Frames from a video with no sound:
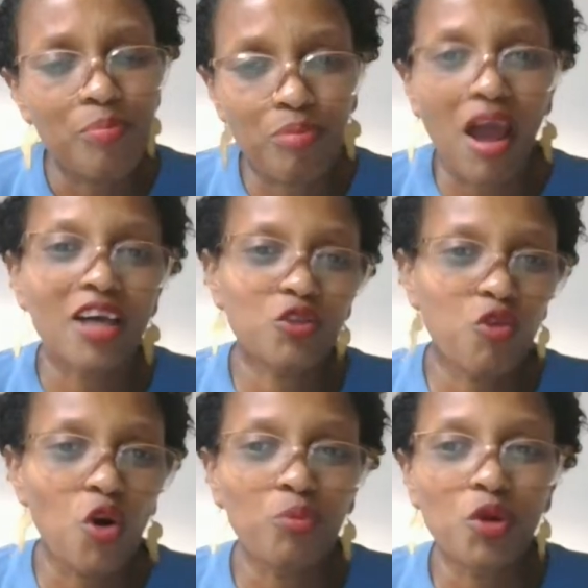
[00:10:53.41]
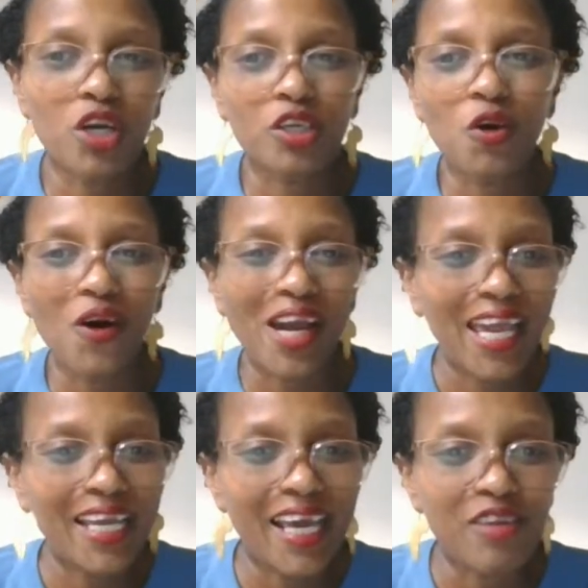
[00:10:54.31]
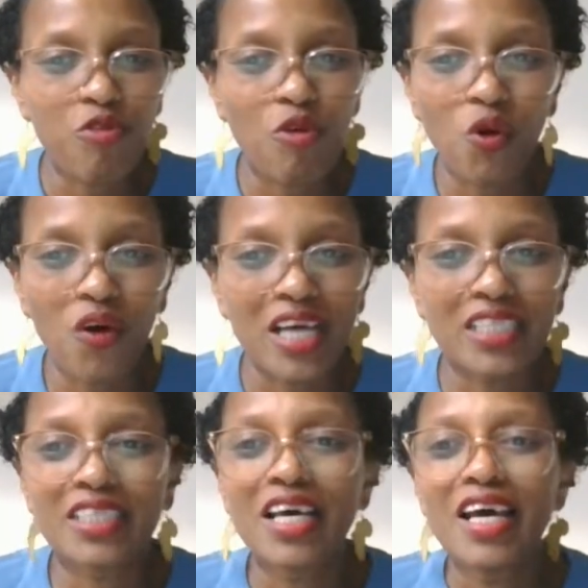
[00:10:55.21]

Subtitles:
platform, you can go ahead and follow us.